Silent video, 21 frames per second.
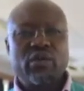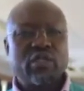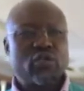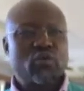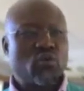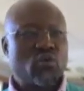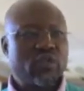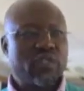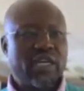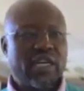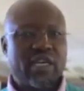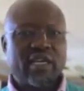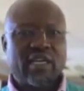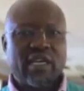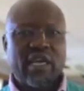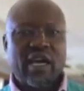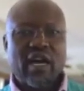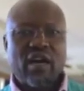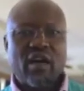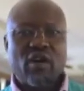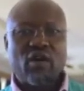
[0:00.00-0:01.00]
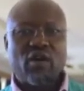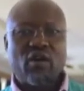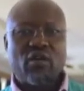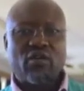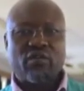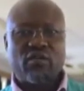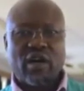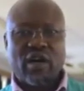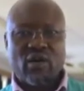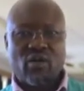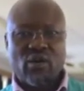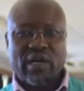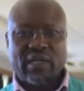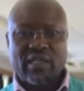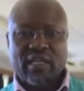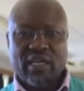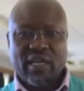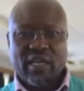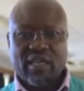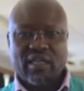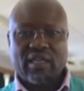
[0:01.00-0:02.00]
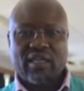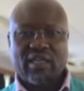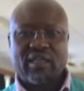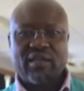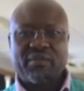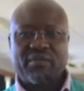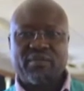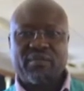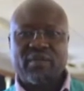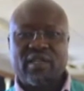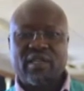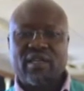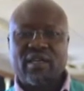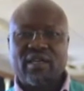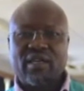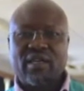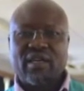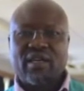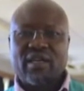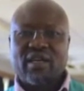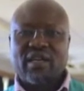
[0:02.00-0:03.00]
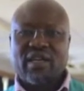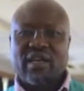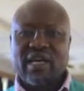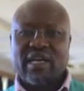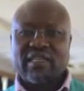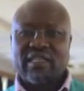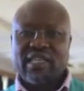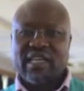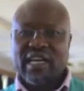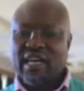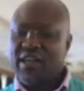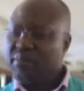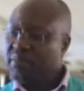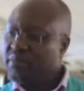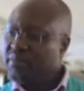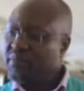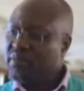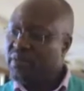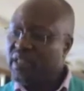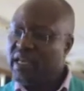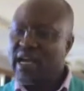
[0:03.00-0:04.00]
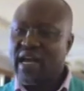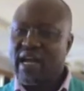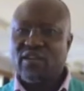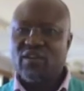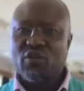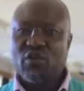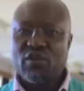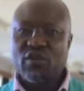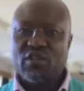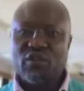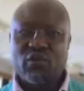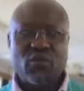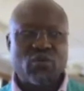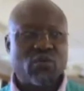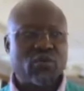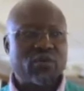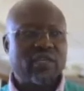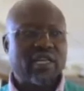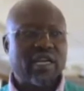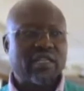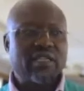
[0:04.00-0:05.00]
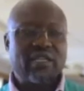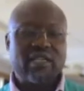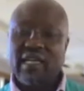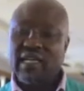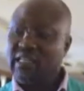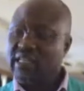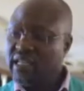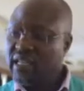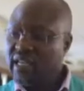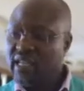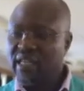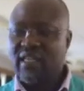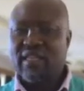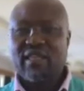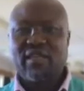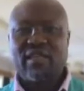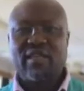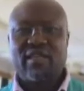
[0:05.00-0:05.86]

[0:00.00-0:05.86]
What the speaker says: we should take care of our teeth. Last time I told you that the teeth